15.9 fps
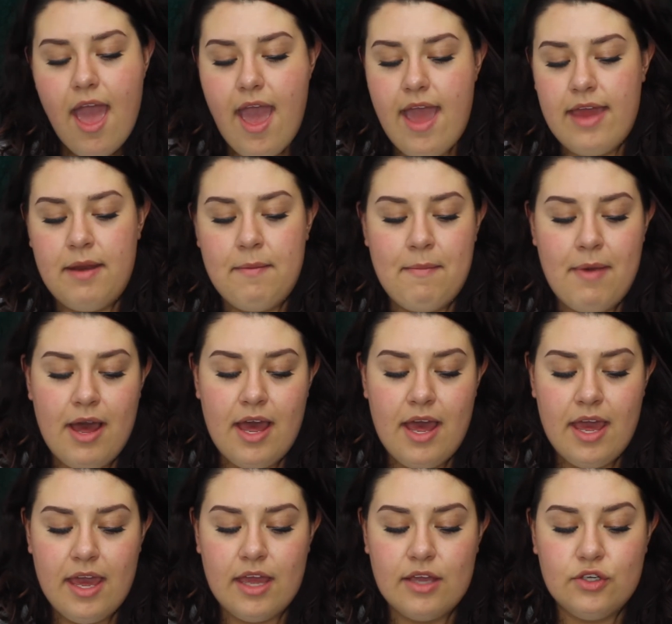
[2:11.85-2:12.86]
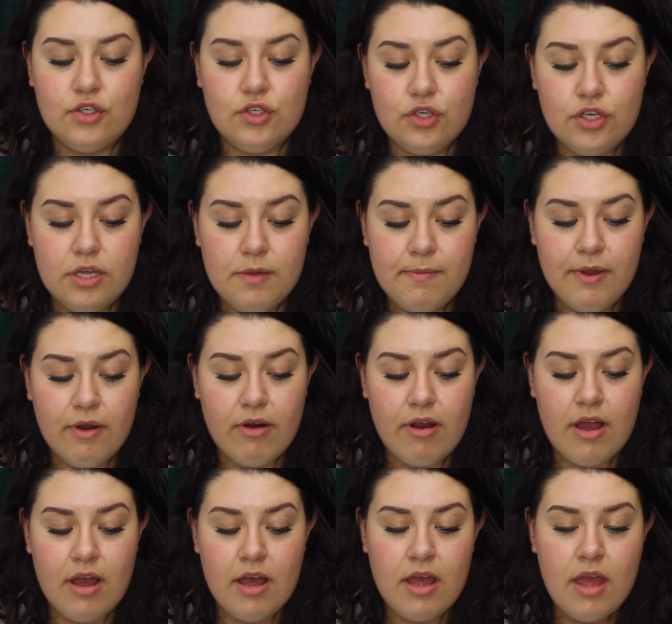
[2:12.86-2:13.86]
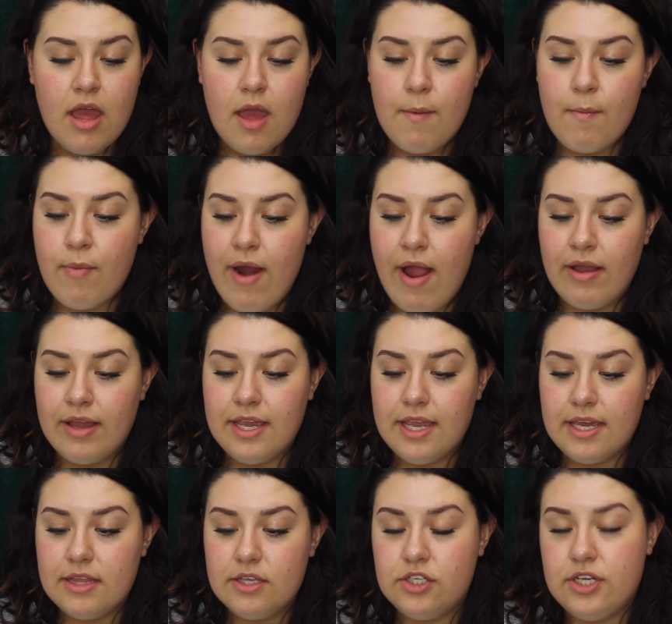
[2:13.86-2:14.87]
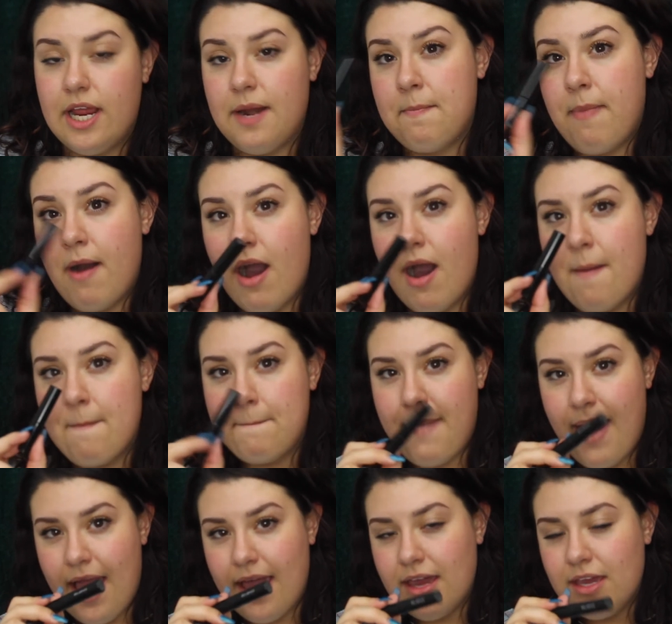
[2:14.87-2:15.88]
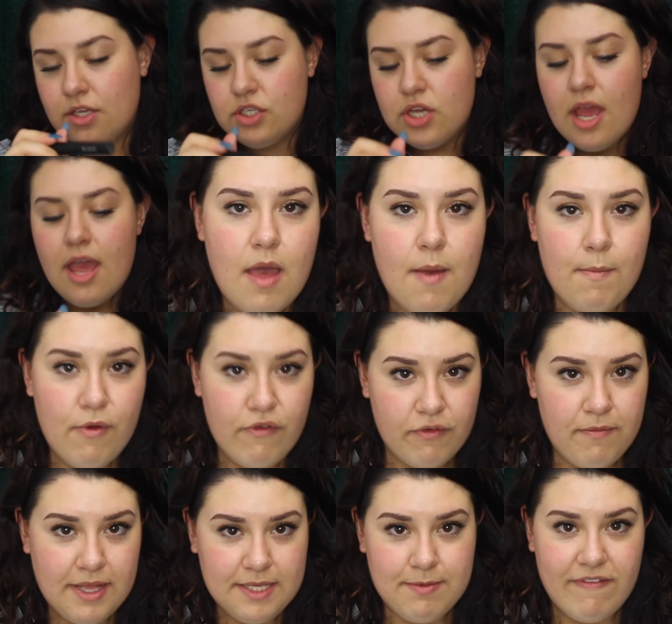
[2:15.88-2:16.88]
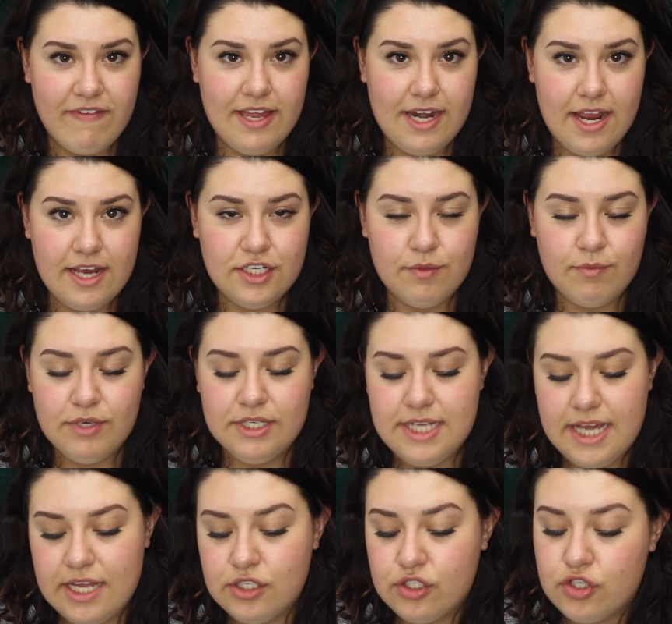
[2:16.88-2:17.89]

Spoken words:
and my UEMURA brow ink in the shade Palm Beige. Moving back to my foundation routine.